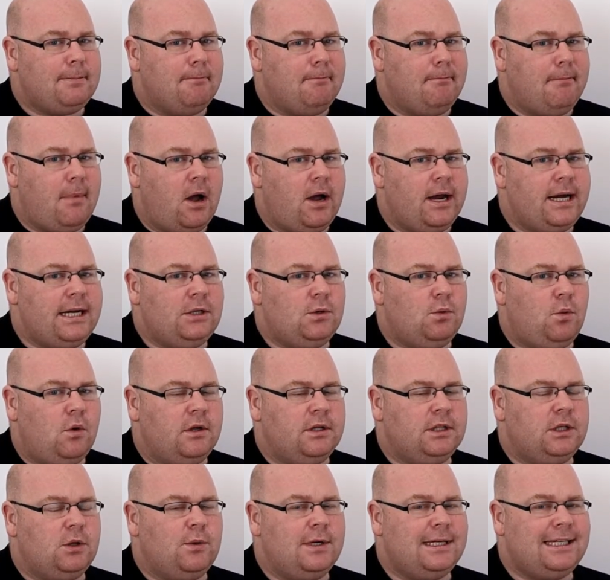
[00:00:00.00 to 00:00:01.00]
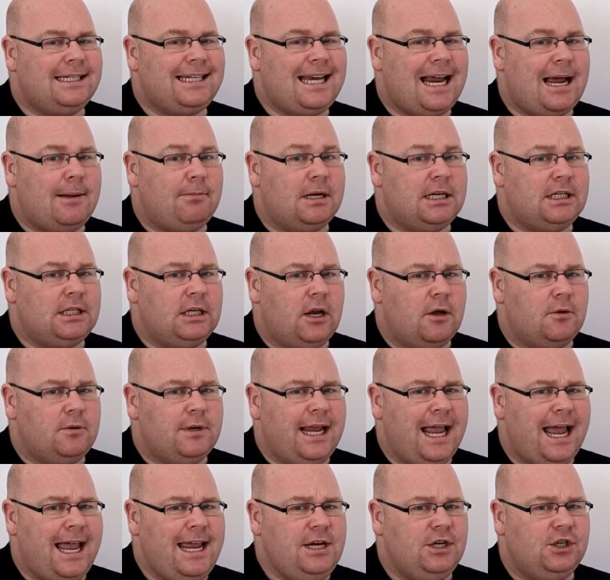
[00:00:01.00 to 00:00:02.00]
might want to establish
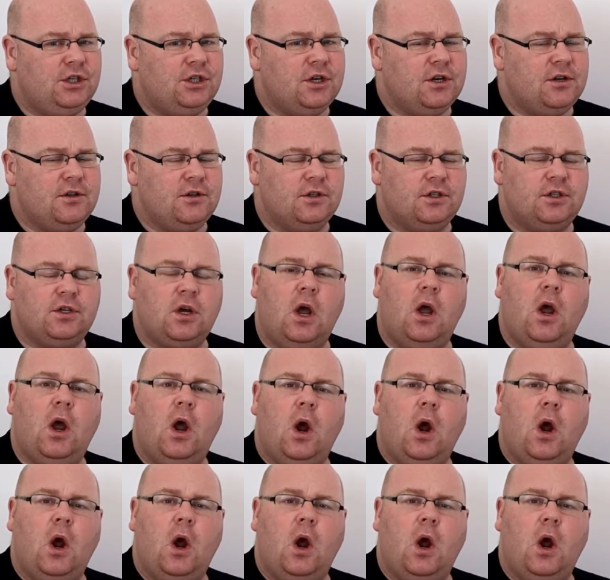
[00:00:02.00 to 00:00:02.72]
locations.